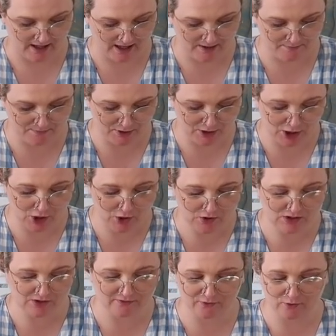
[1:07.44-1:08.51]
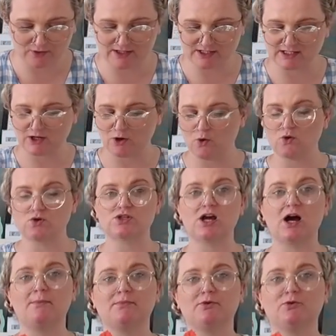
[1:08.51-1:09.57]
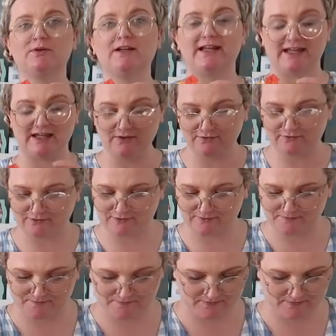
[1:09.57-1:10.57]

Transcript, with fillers: A beautiful little autumnal leaf.